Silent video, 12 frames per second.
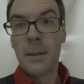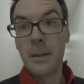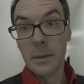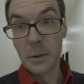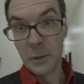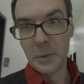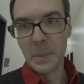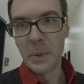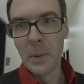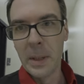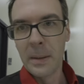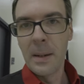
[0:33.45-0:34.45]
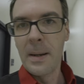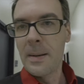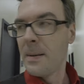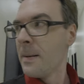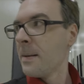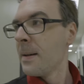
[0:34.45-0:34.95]
He holds me well.
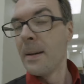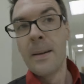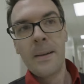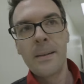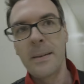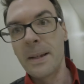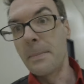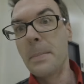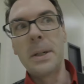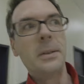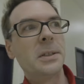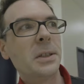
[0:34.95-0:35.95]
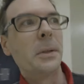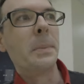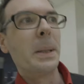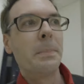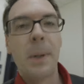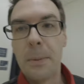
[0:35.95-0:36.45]
That better shall
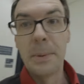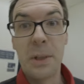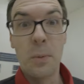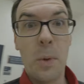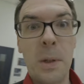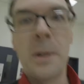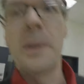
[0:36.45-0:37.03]
my purpose work